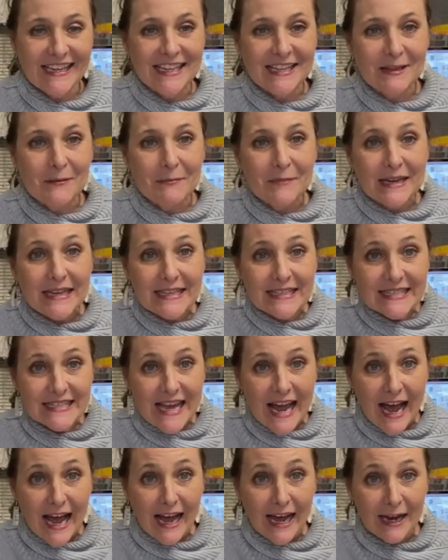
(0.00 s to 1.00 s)
In the
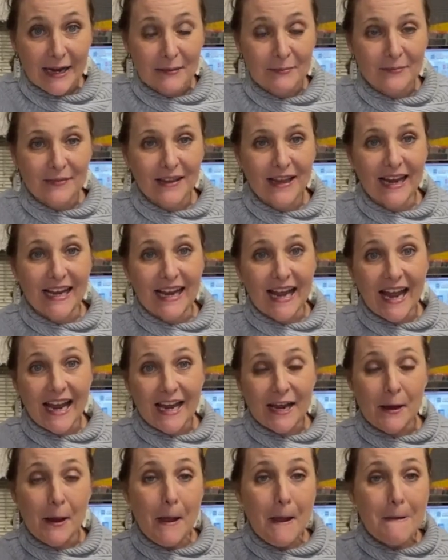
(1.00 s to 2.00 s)
meantime, like
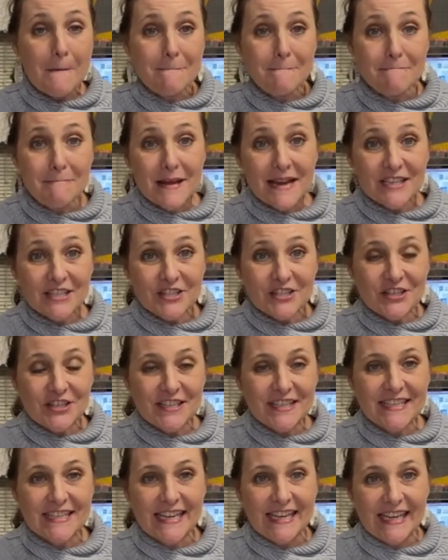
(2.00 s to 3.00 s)
I
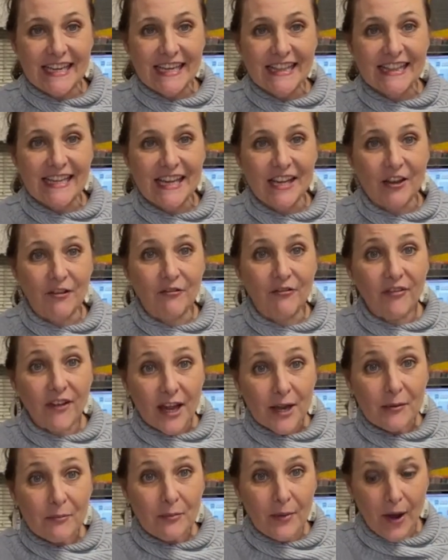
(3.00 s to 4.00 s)
mentioned in the
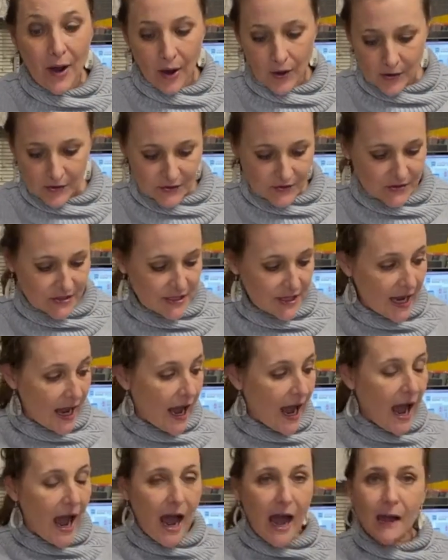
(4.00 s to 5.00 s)
event post,
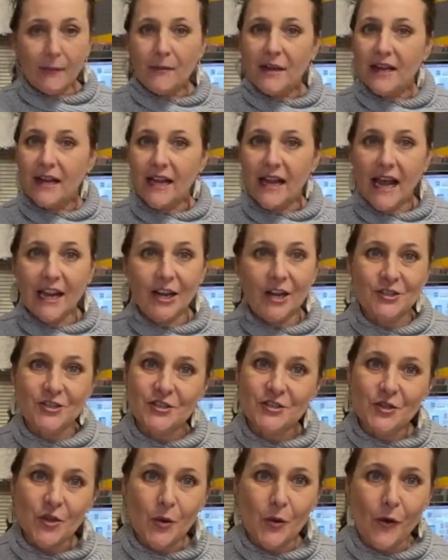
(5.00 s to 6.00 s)
I'm going to kind of
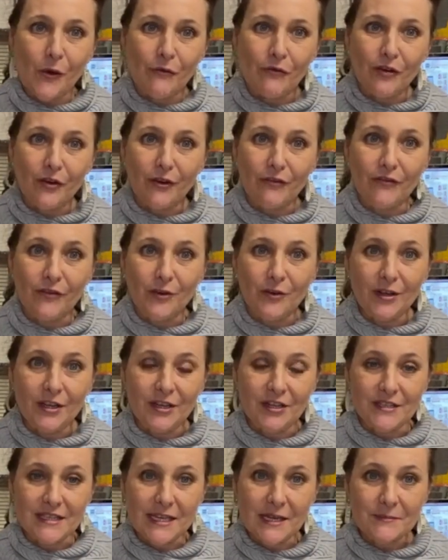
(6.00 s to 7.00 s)
just go over a few
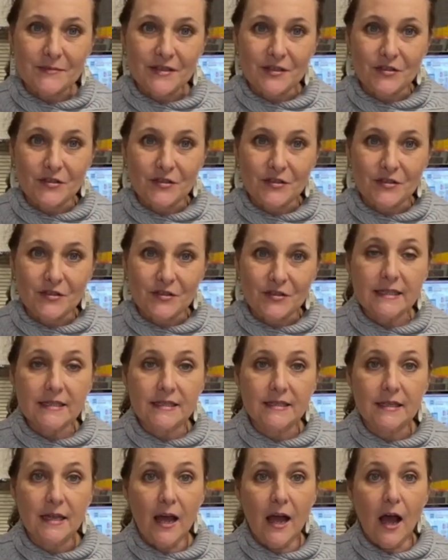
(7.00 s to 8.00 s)
little tips and
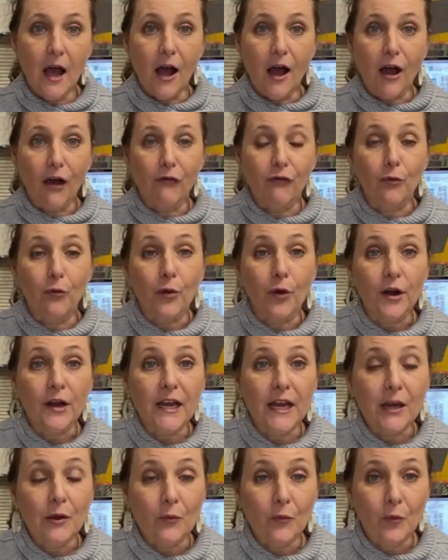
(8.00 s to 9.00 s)
tricks of
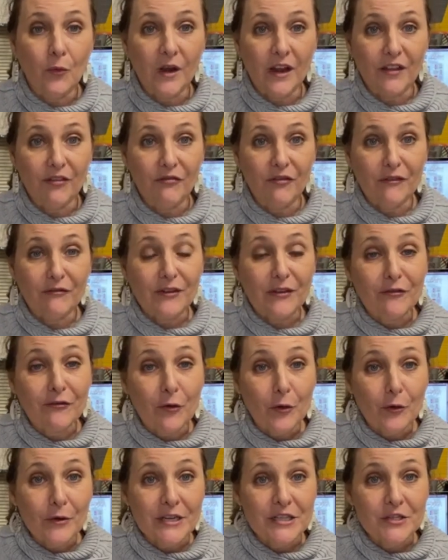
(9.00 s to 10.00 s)
working with
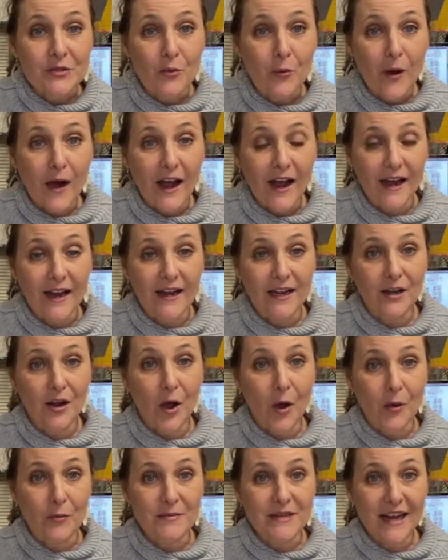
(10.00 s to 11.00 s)
54-inch wide
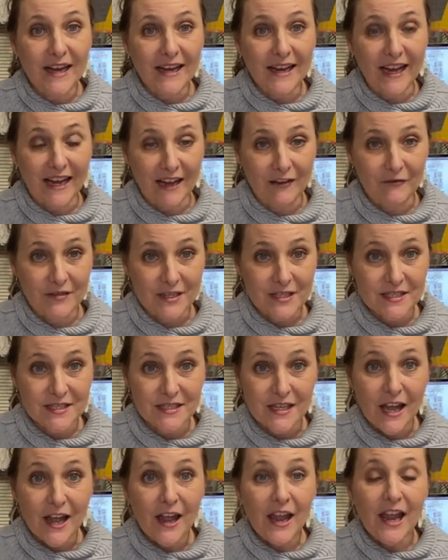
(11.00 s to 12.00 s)
home deck
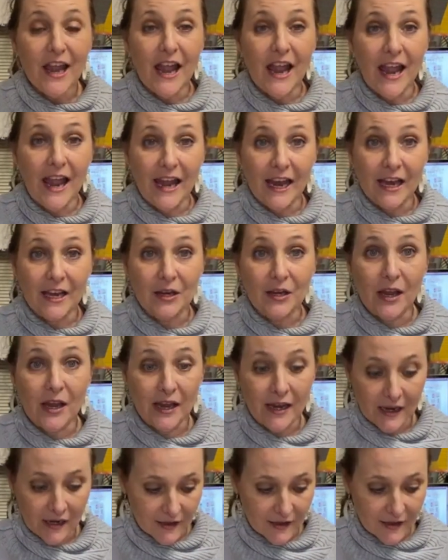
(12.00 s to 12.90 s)
canvas and